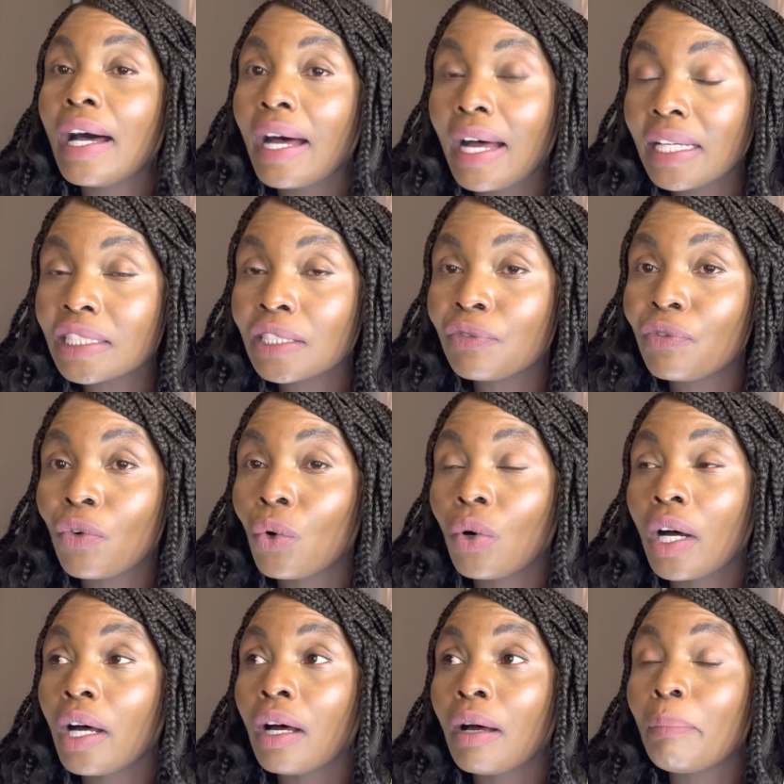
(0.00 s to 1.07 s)
Ask
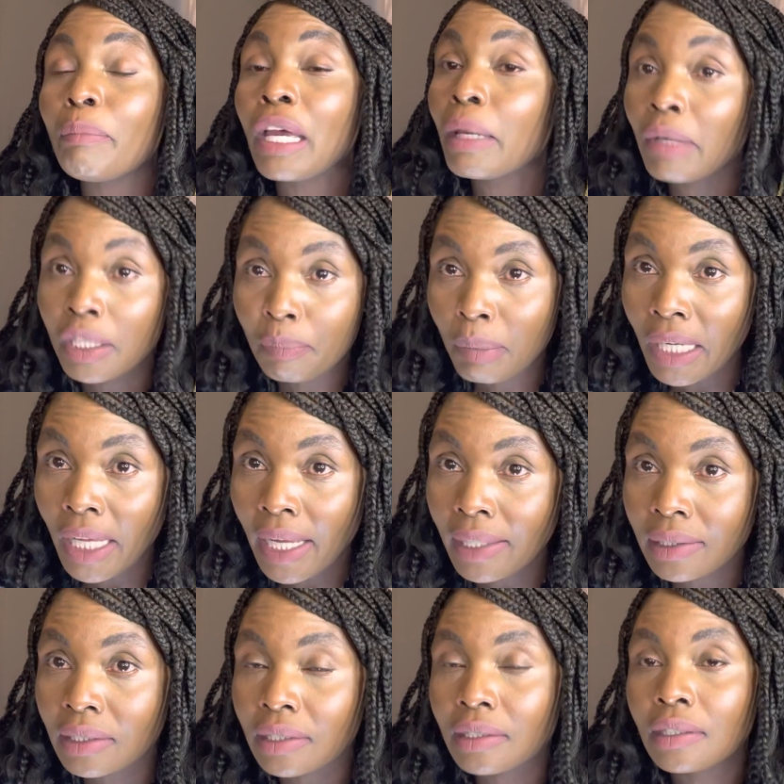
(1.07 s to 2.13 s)
for payment
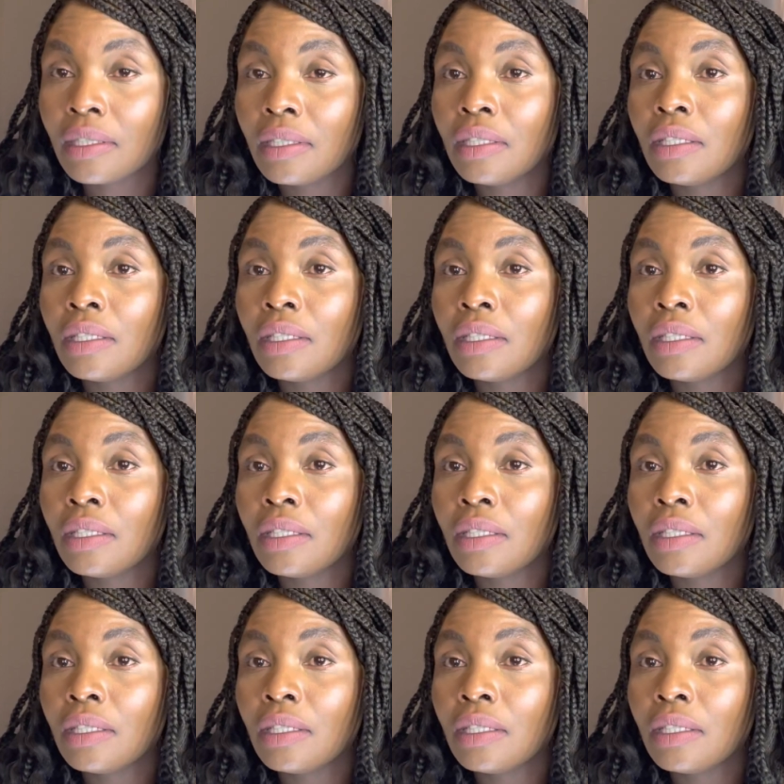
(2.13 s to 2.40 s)
plans.